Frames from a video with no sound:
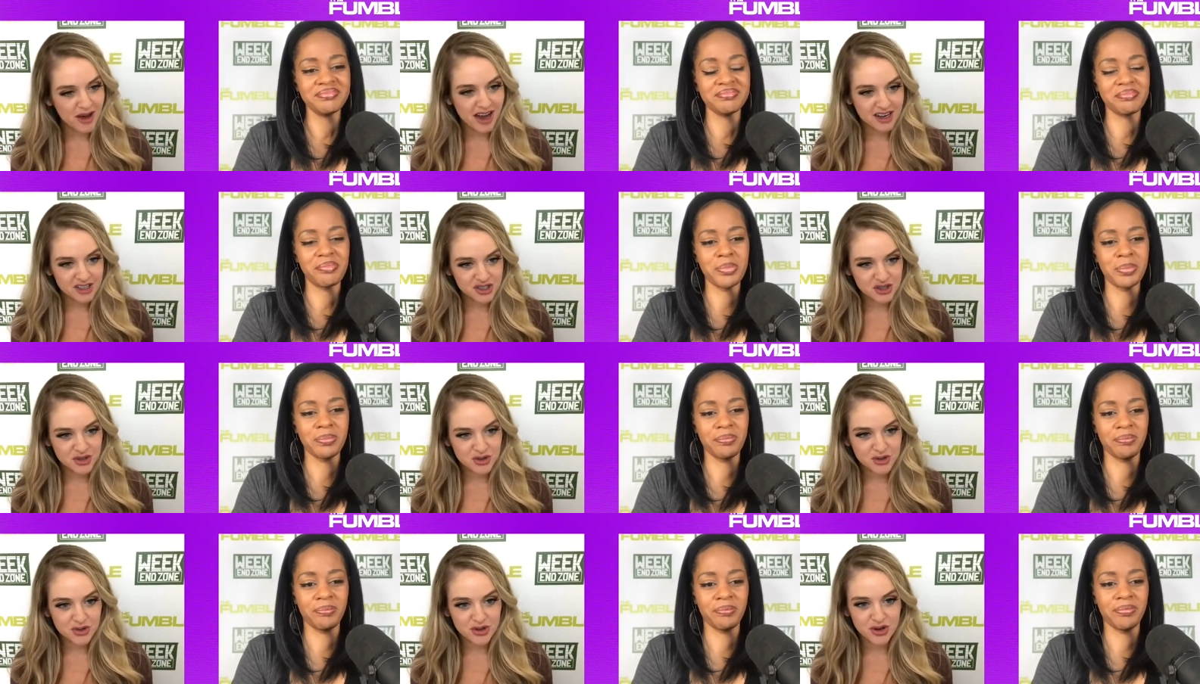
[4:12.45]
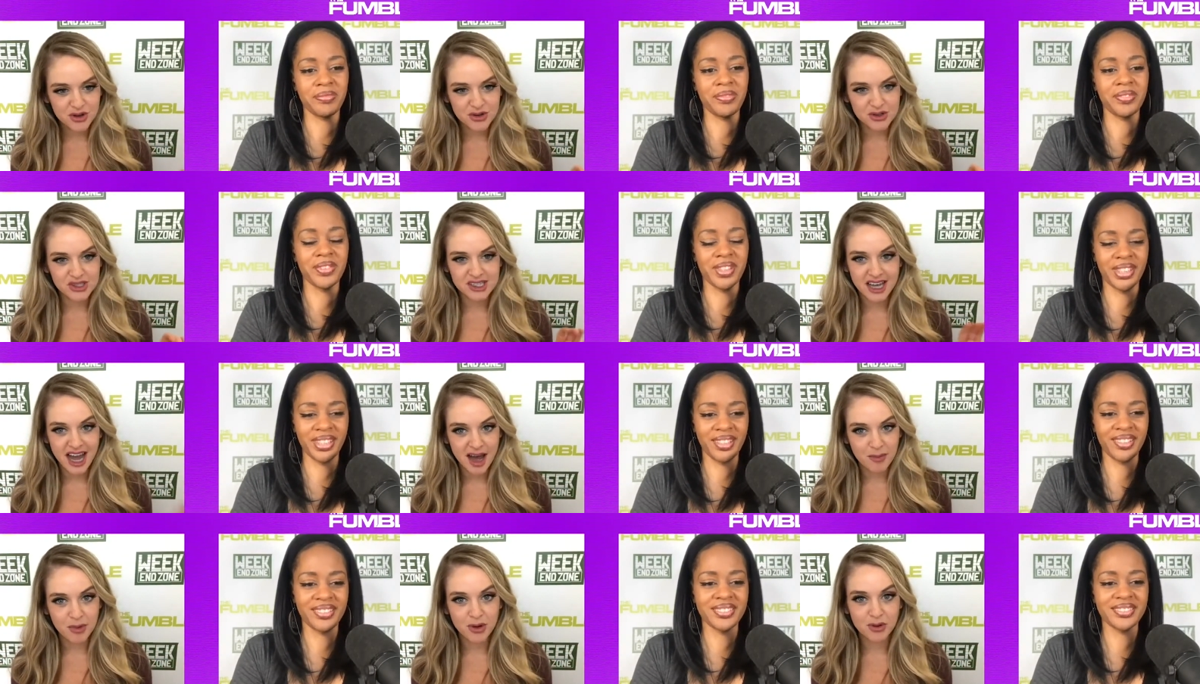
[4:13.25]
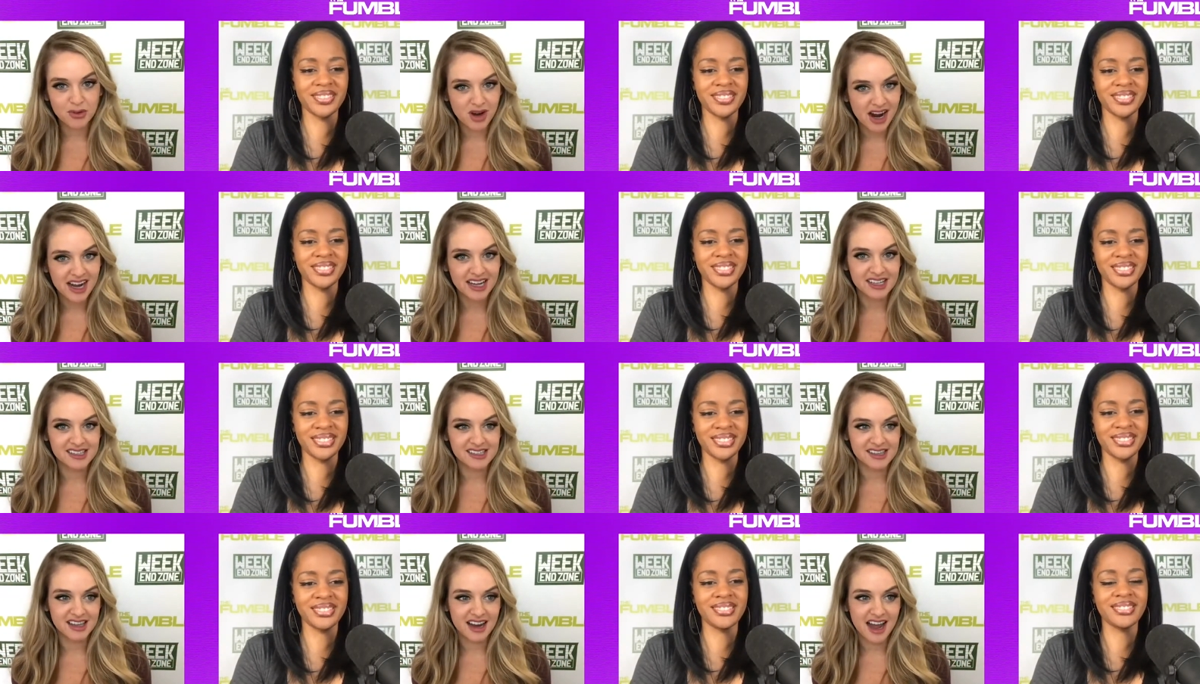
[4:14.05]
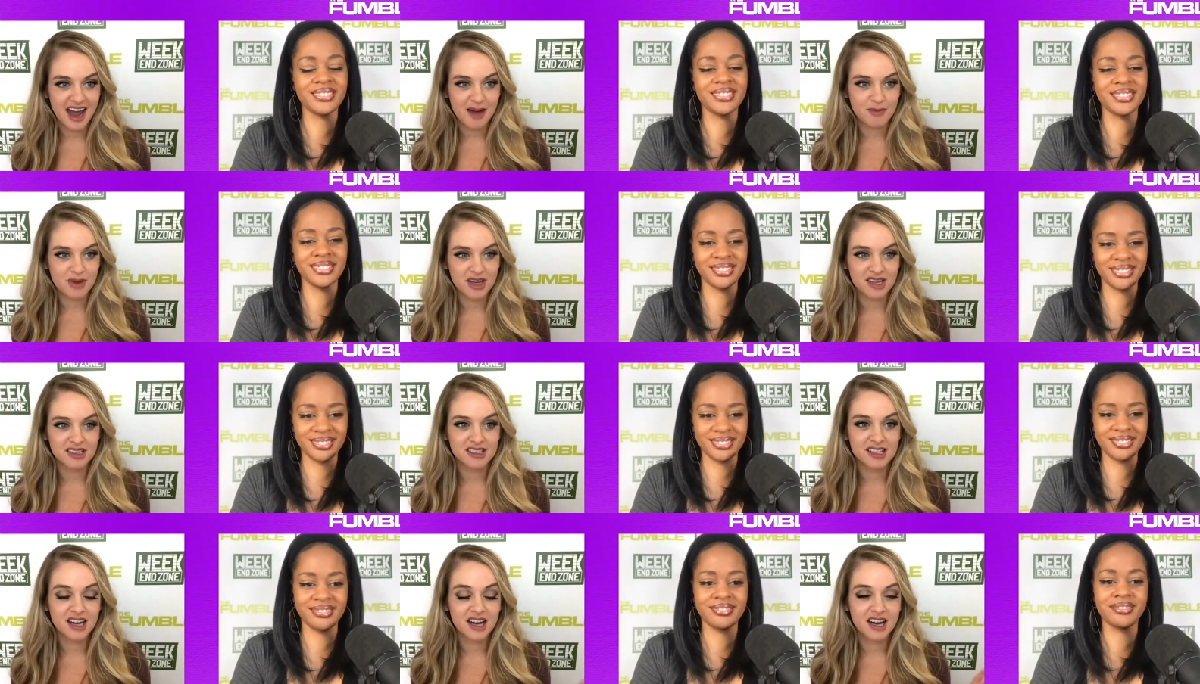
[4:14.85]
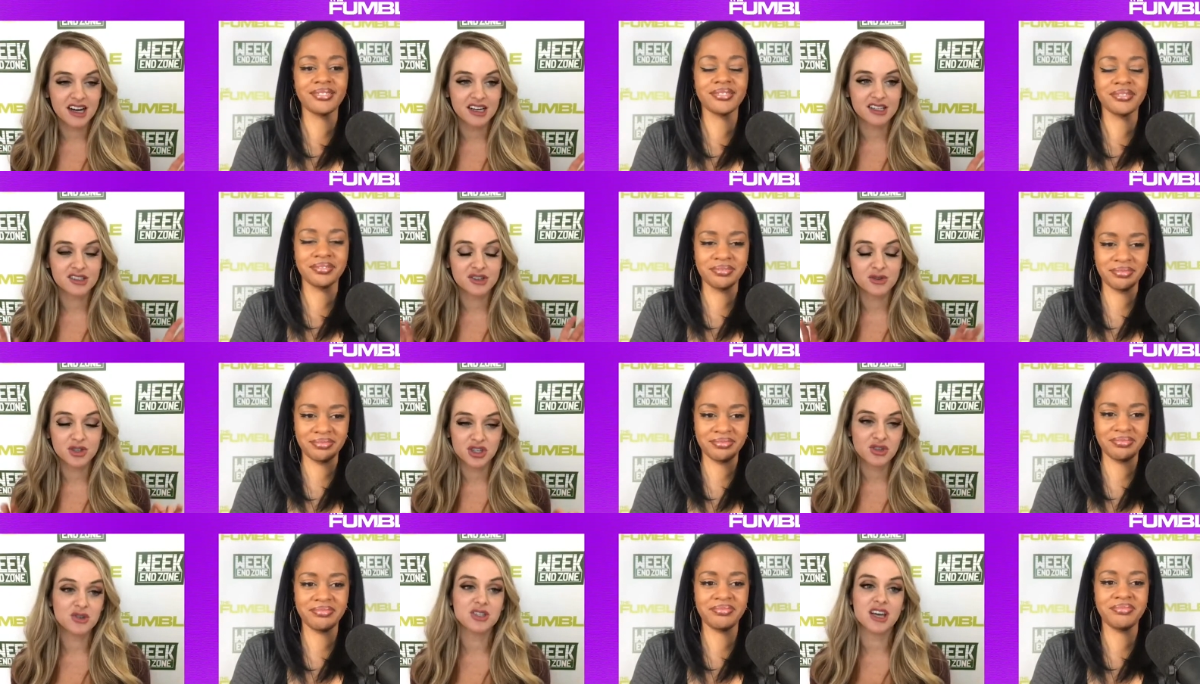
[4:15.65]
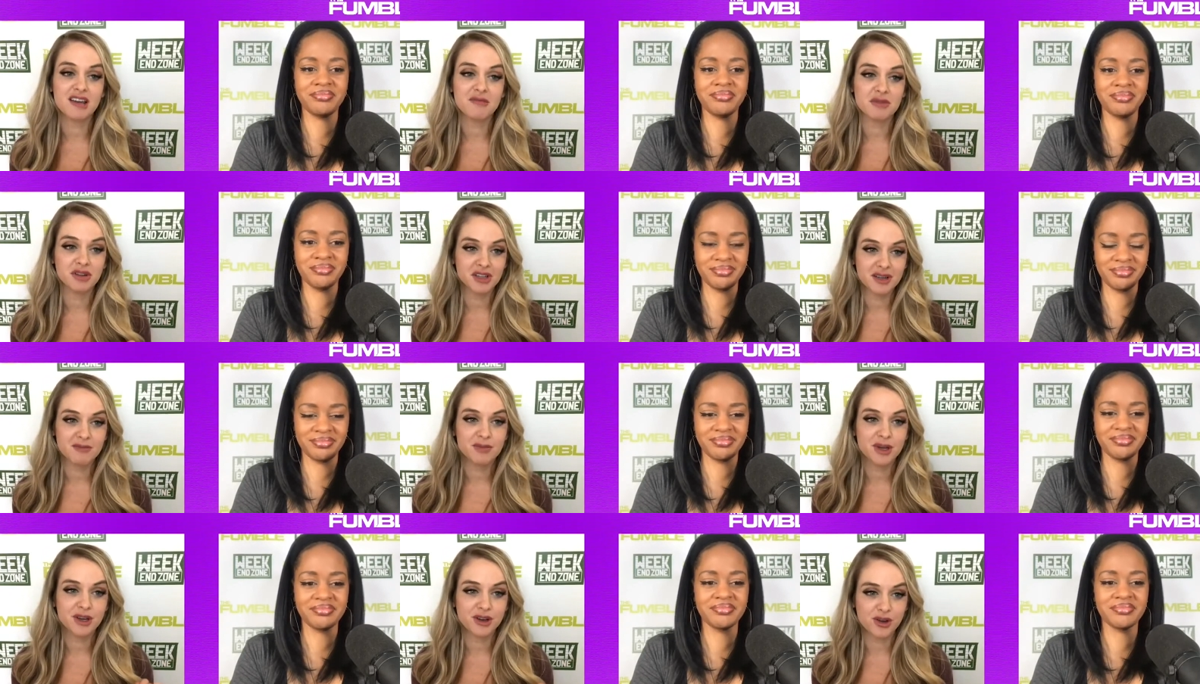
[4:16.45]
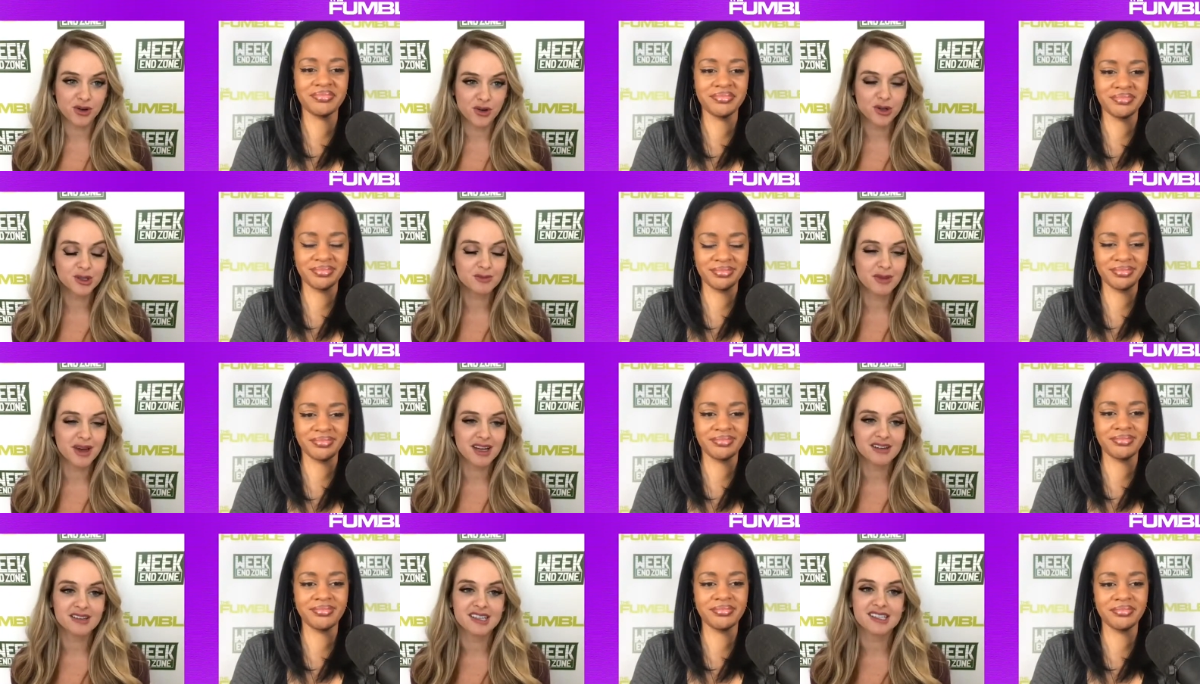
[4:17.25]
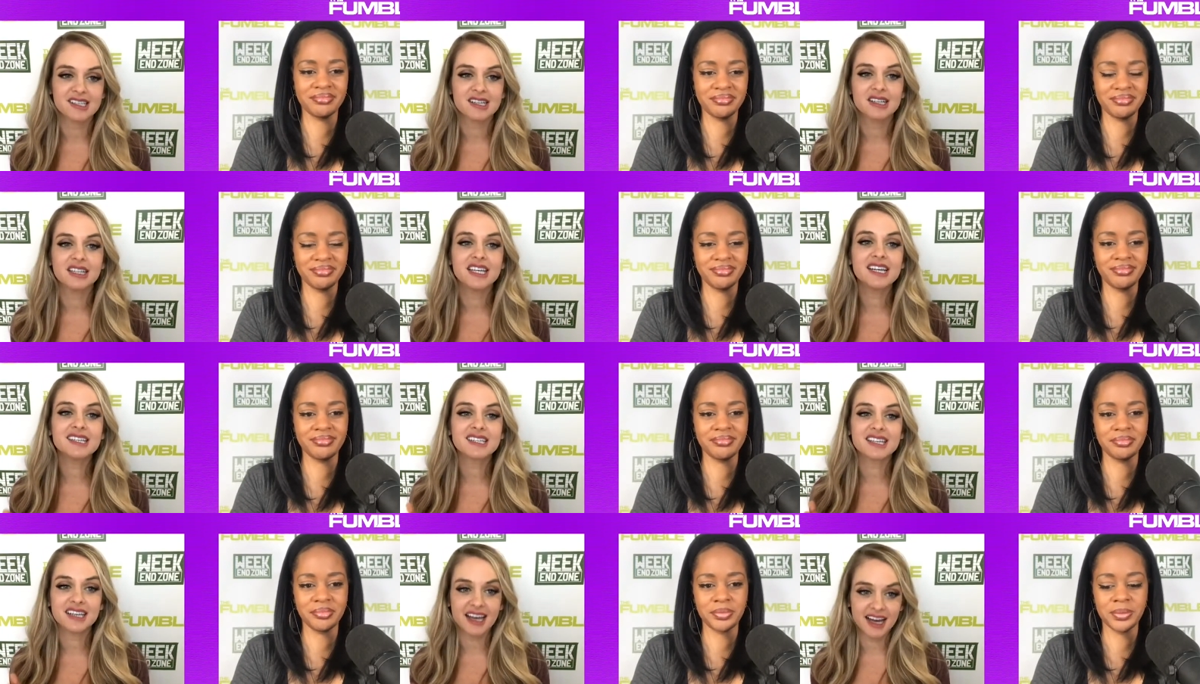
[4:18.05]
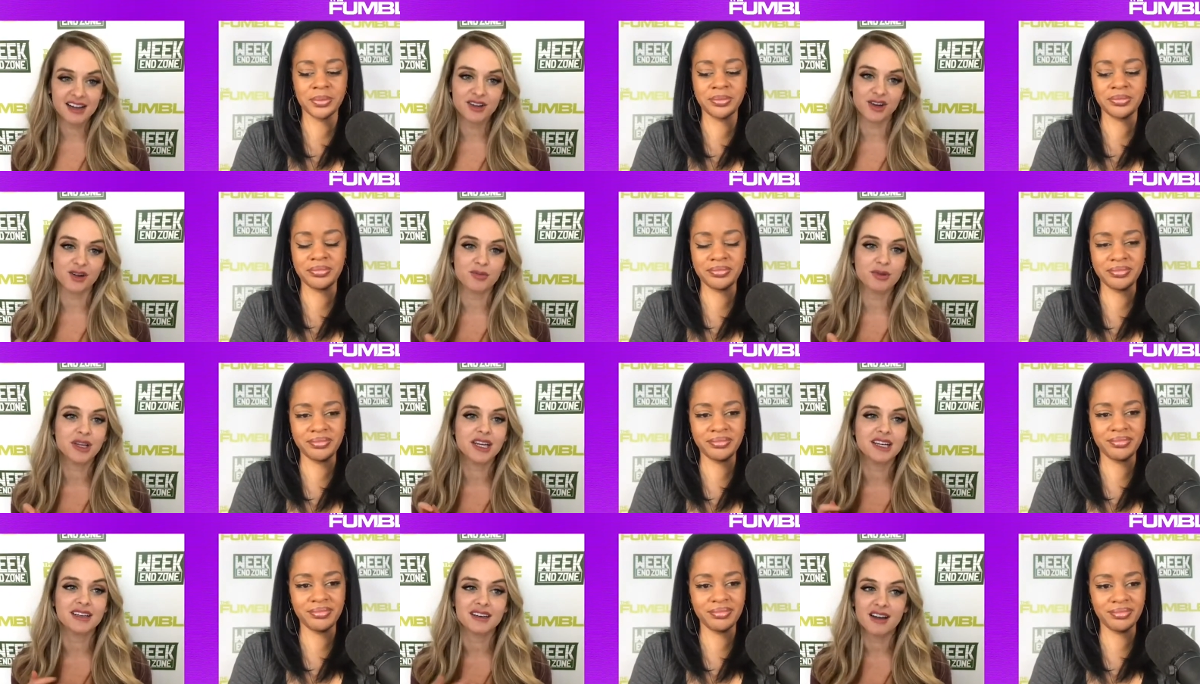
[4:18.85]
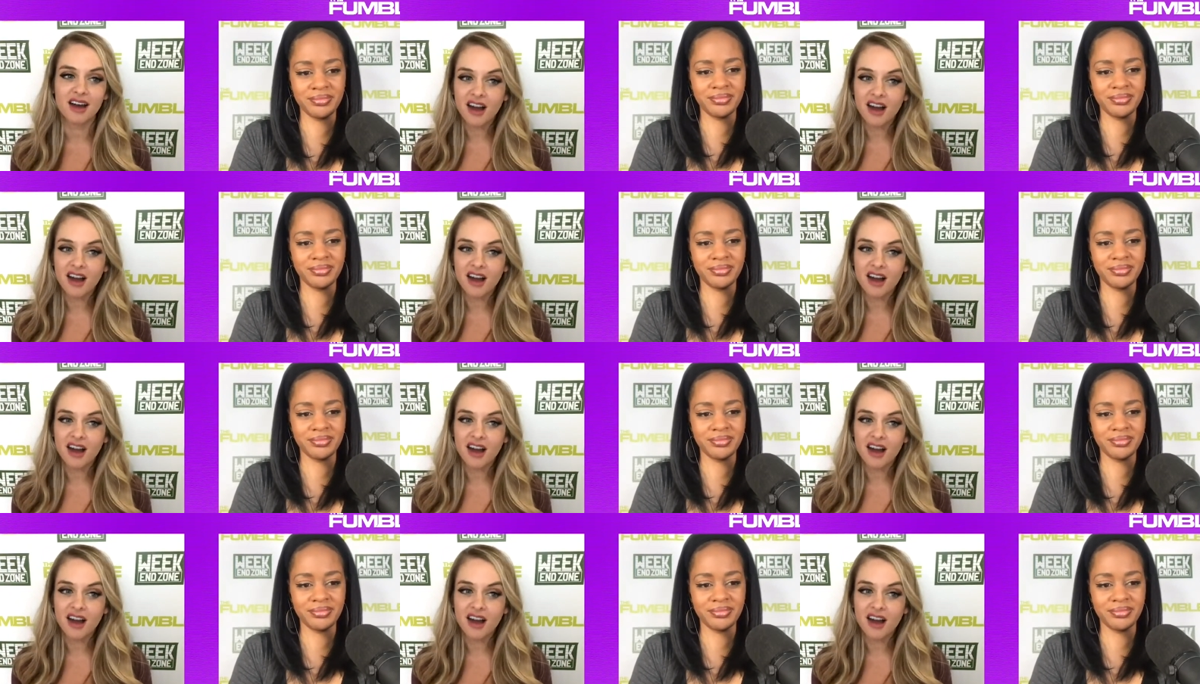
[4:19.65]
Speaker 1: go back to those Capitol riots that happened. Uh, so, two time Olympic gold medalist Klete Keller pleaded